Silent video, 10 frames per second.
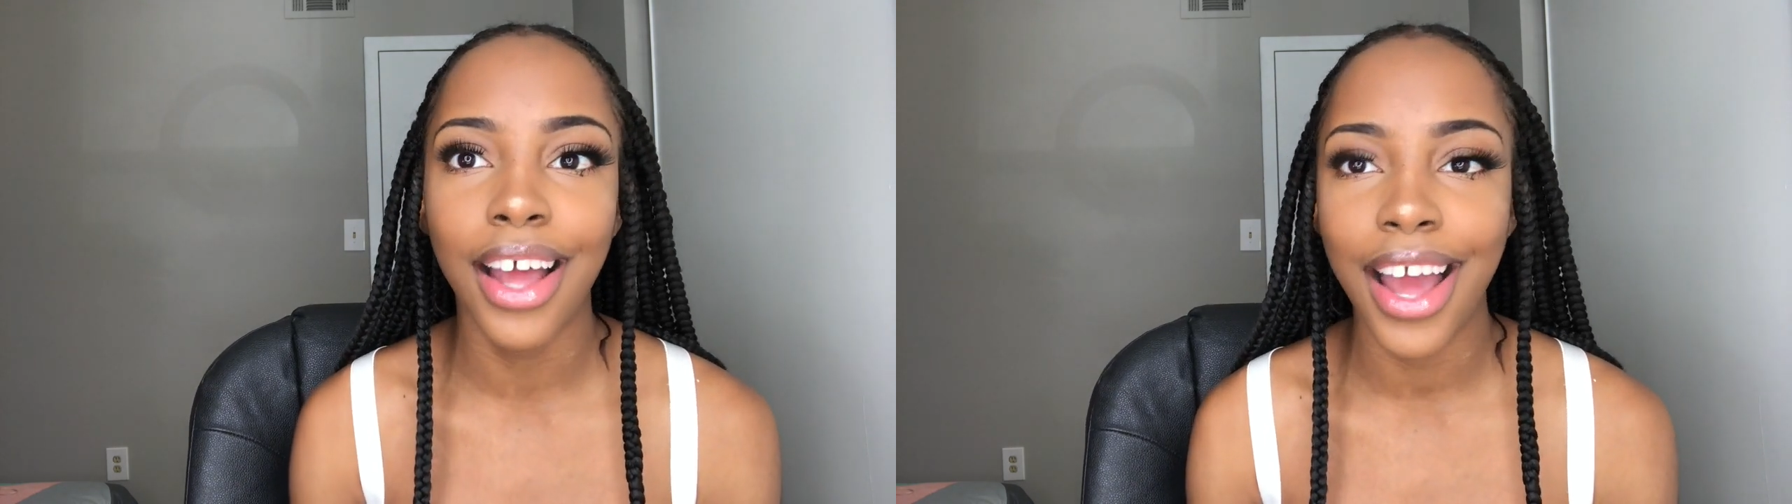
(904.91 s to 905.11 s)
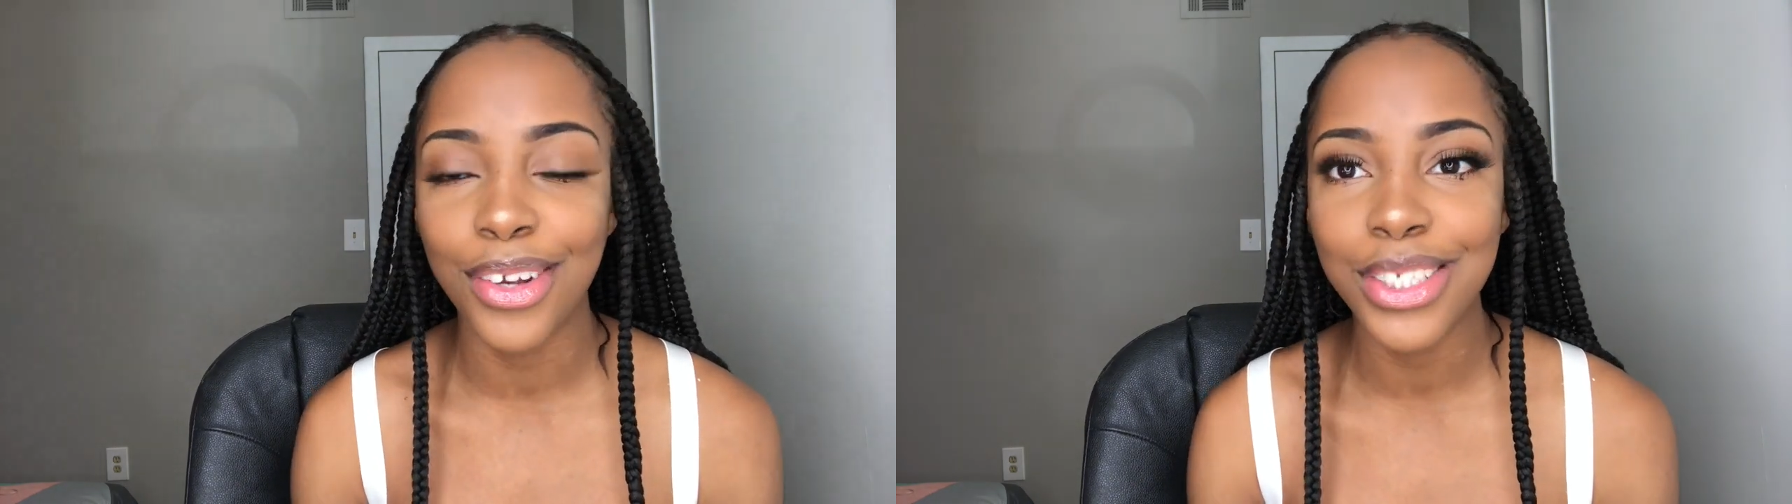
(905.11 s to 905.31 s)

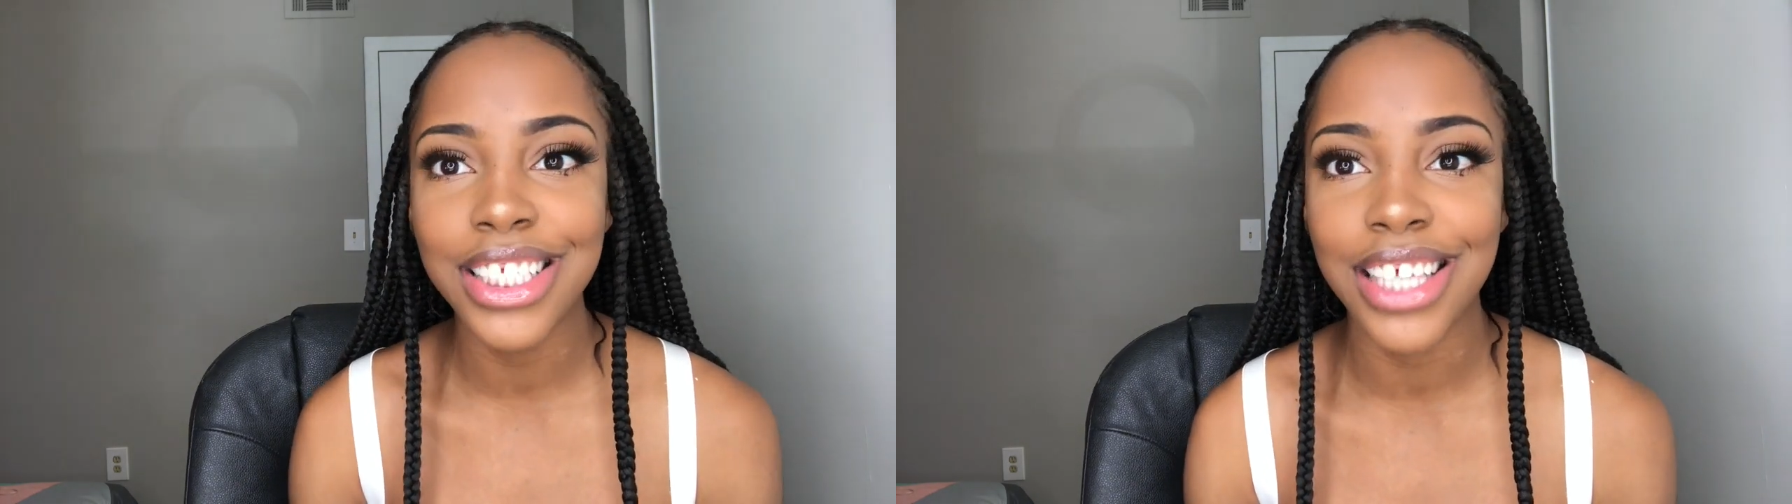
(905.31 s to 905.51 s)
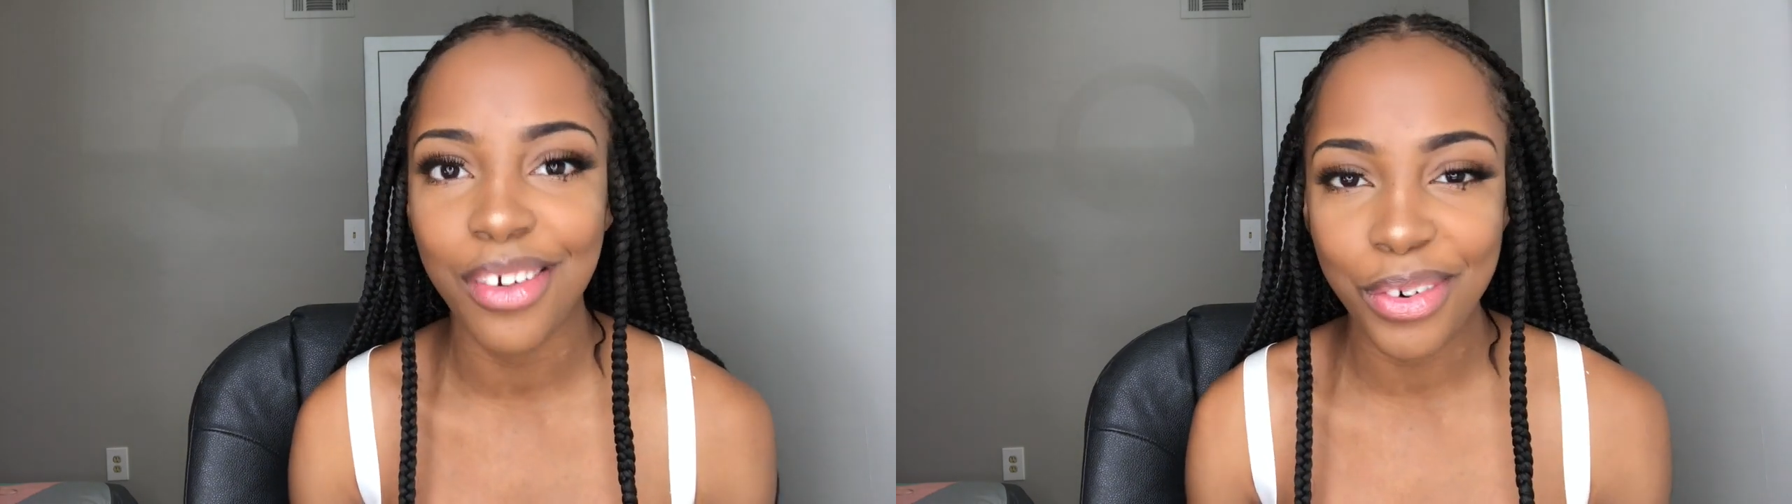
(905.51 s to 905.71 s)
I
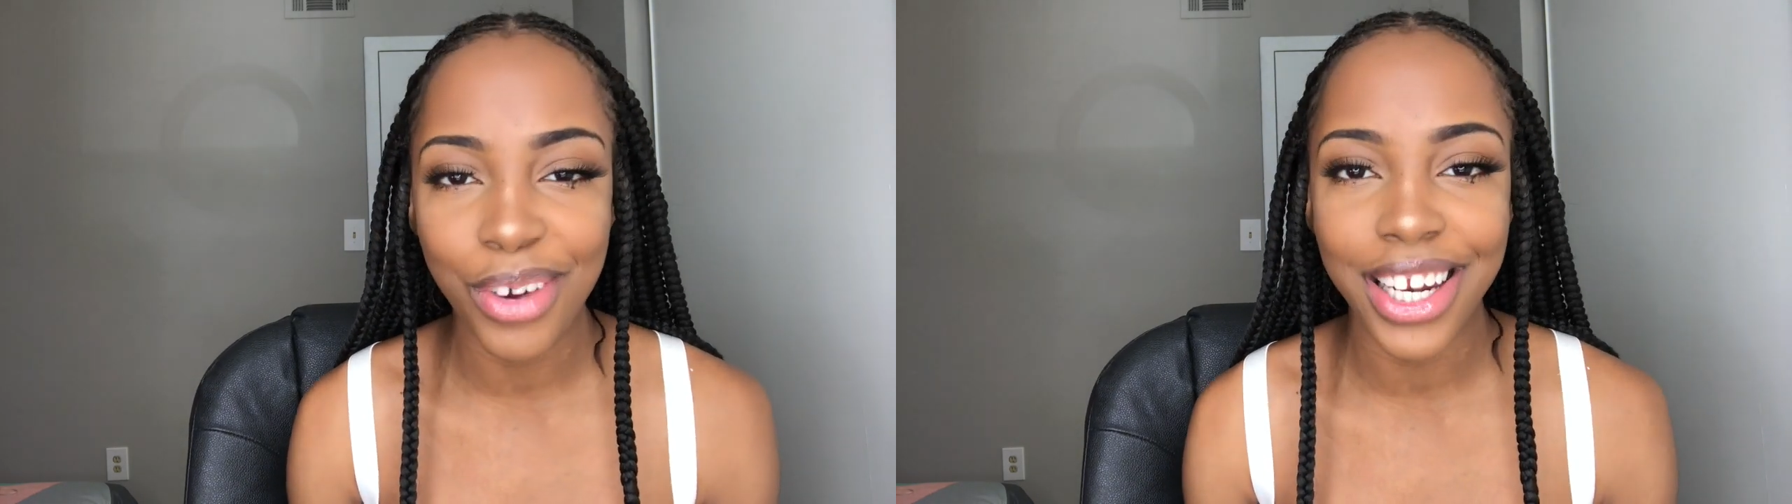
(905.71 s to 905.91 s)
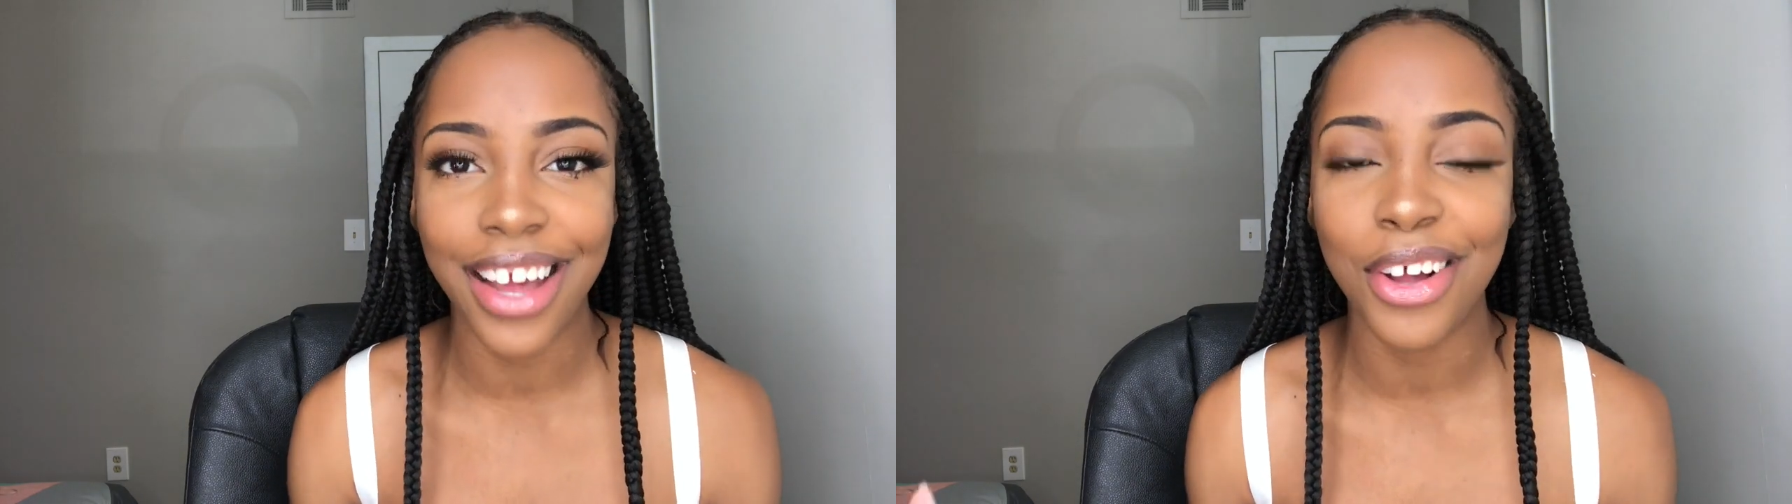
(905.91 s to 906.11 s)
notice
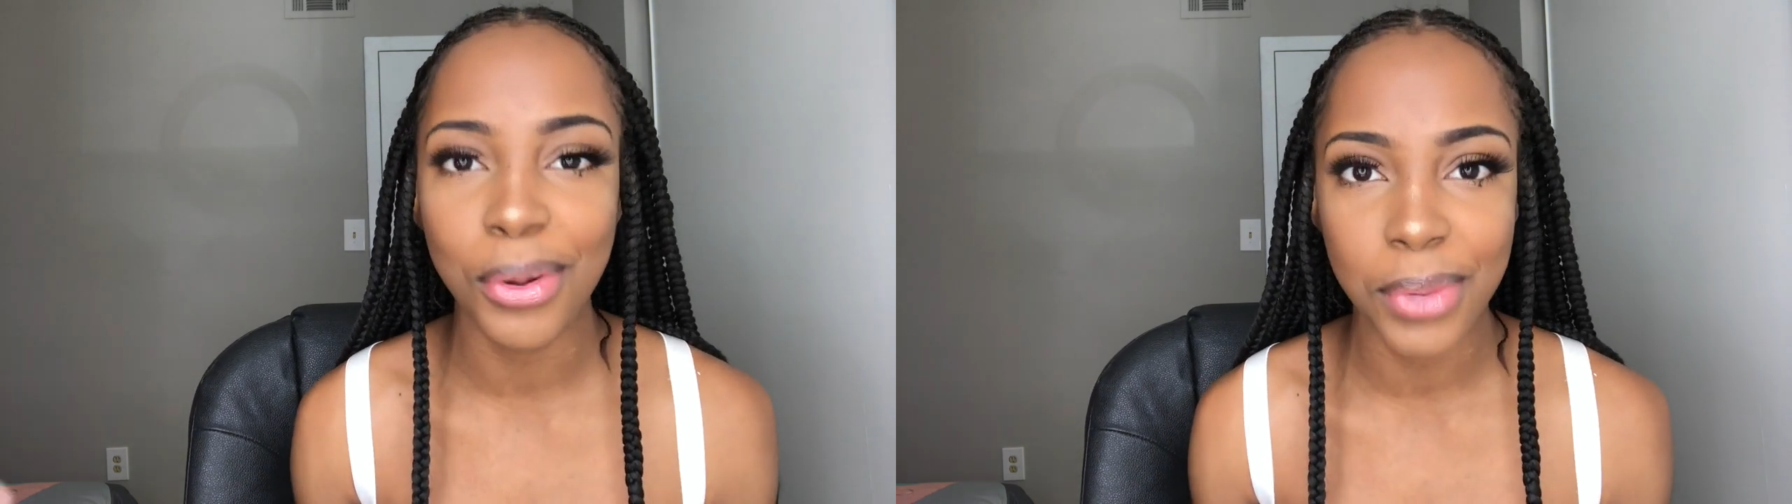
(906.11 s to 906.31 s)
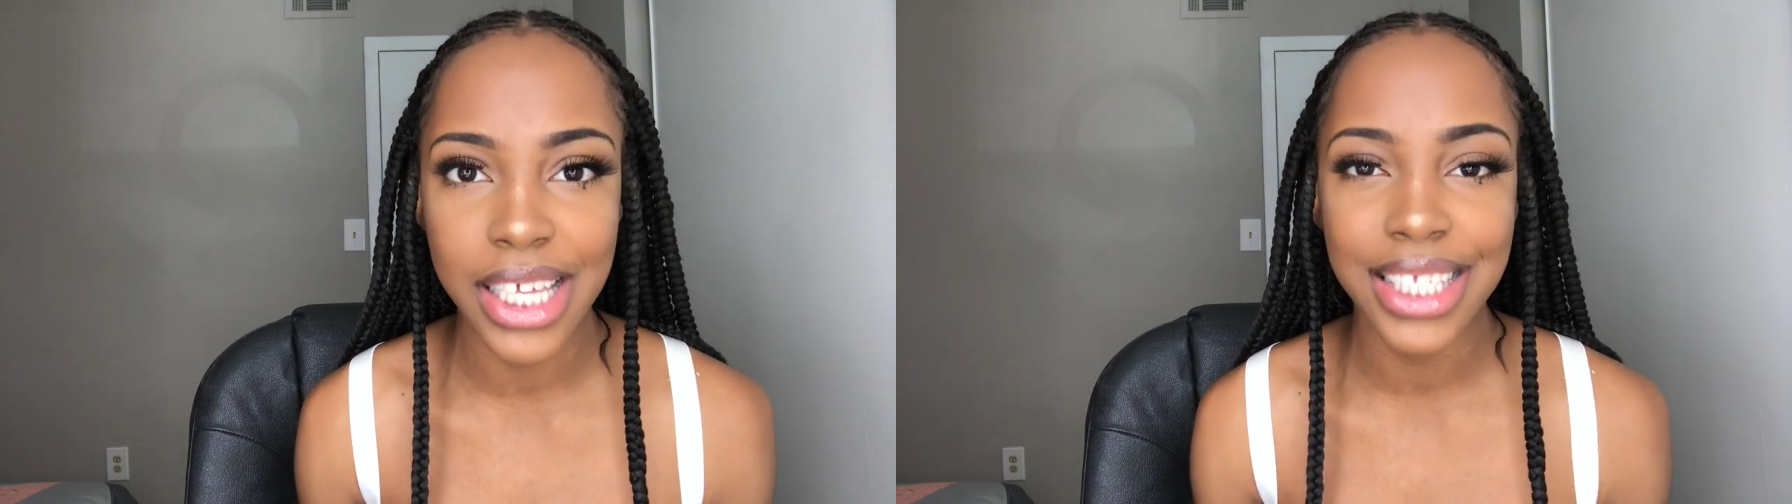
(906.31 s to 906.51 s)
everyone that
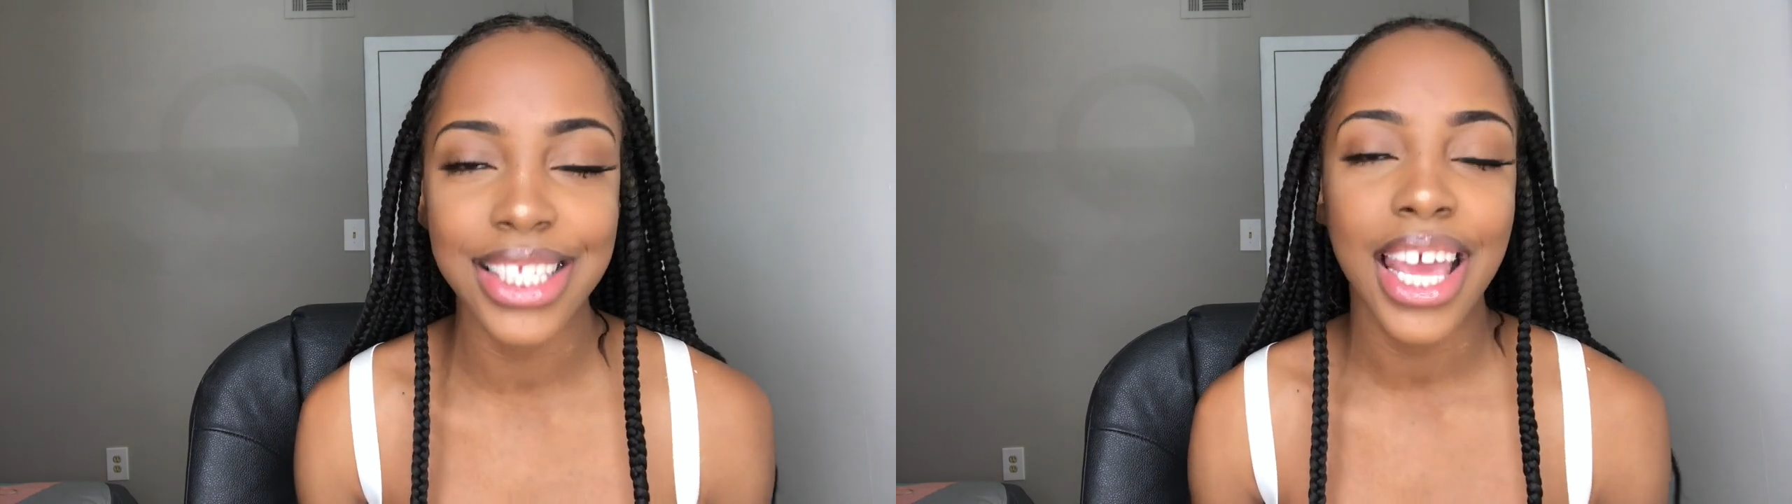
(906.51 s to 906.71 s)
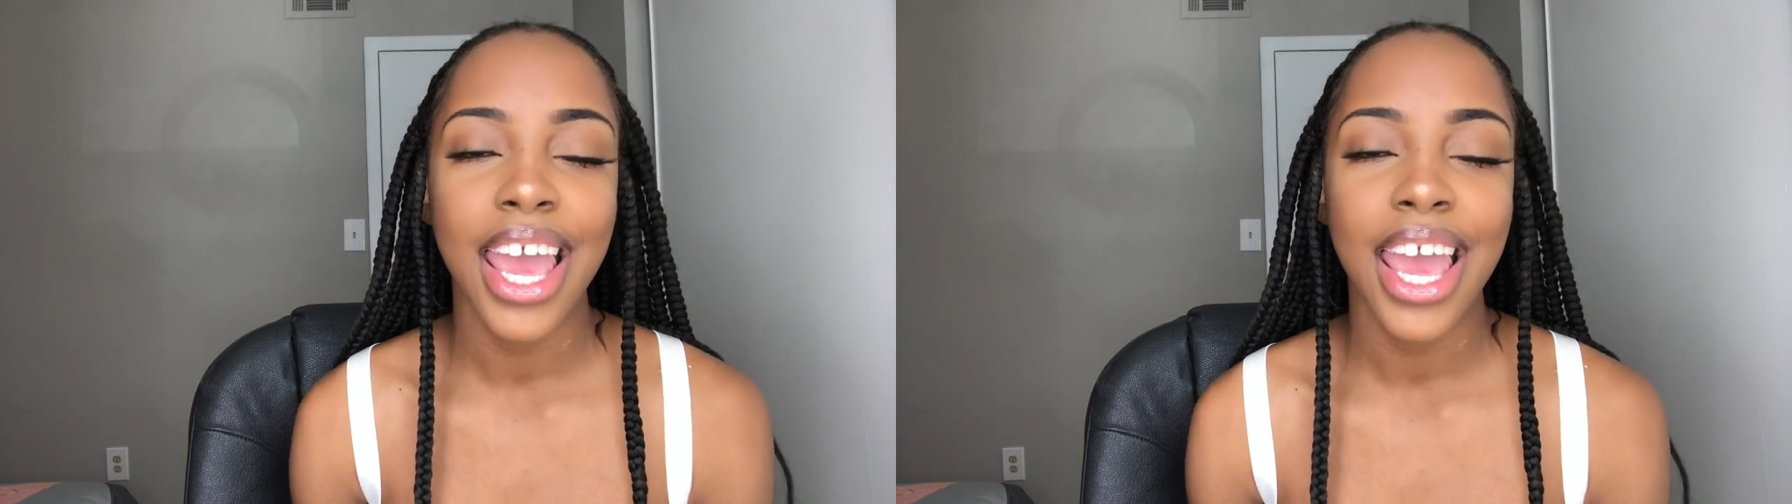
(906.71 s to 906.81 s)
comments,